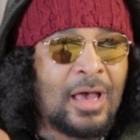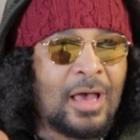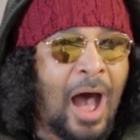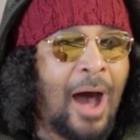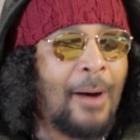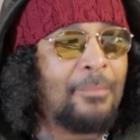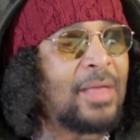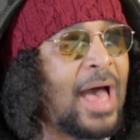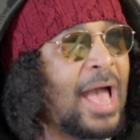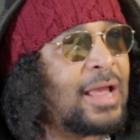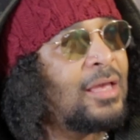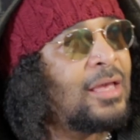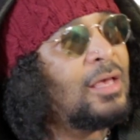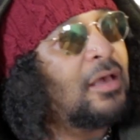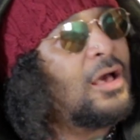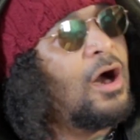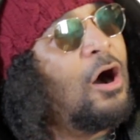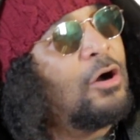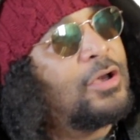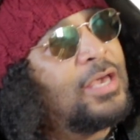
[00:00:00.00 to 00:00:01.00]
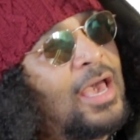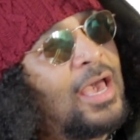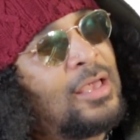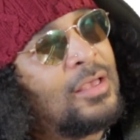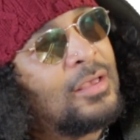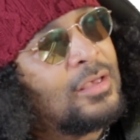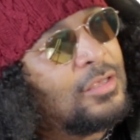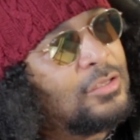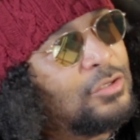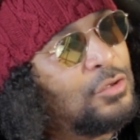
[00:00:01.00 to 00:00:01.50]
I'm like,
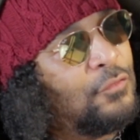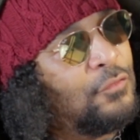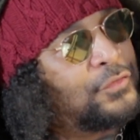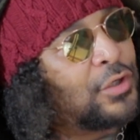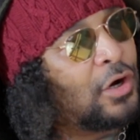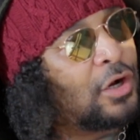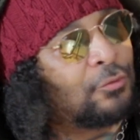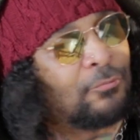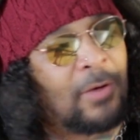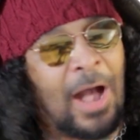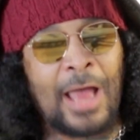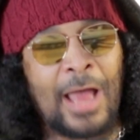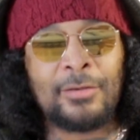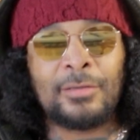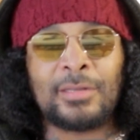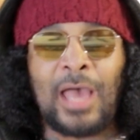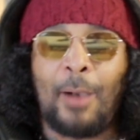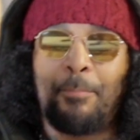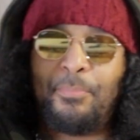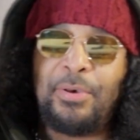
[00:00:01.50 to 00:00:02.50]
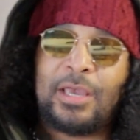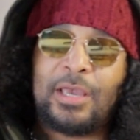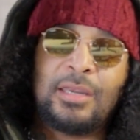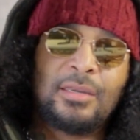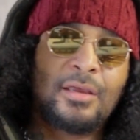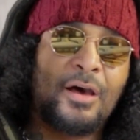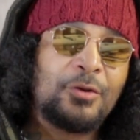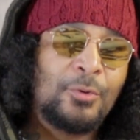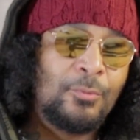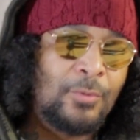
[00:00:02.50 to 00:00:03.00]
okay, you've turned rotten. I'll pick
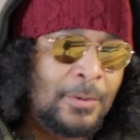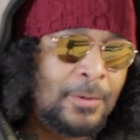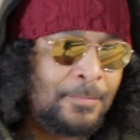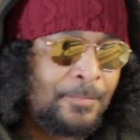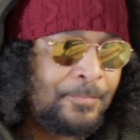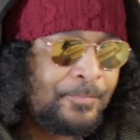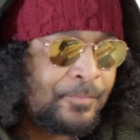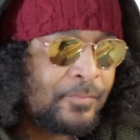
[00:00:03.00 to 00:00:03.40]
another one.